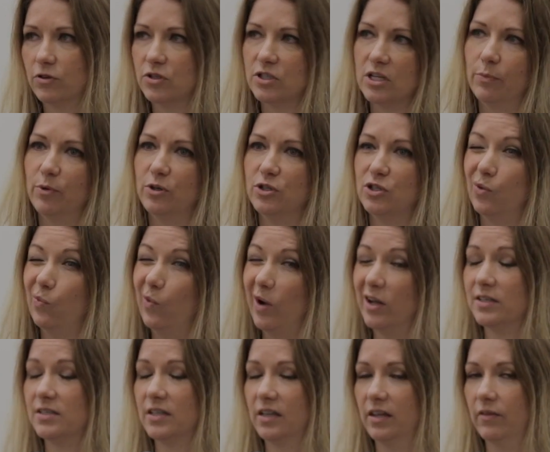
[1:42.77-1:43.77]
for someone to
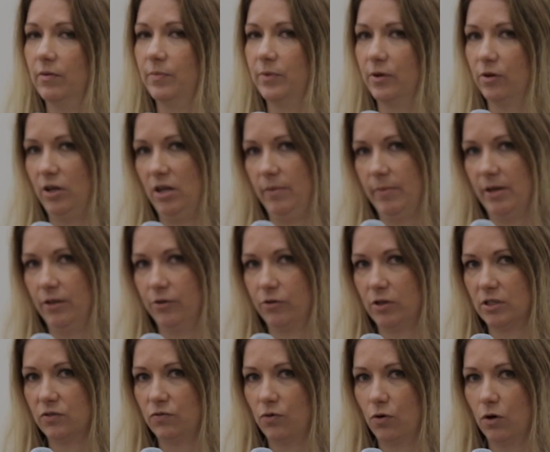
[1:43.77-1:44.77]
want to give up their email
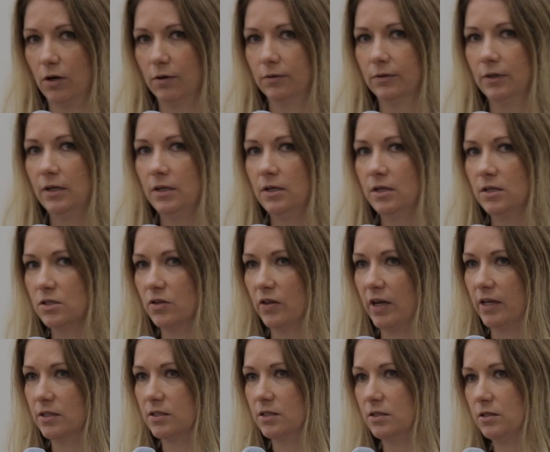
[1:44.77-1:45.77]
address for. So
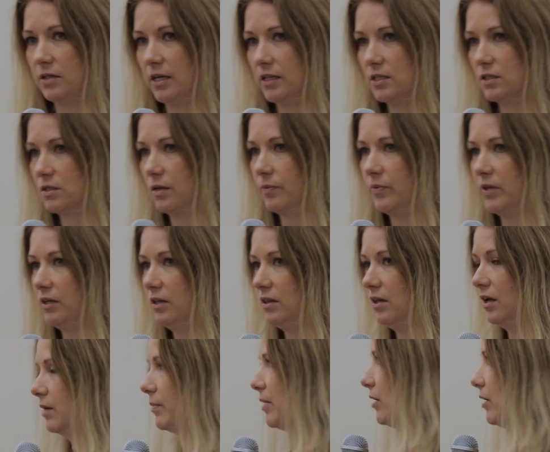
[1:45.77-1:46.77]
that's something to think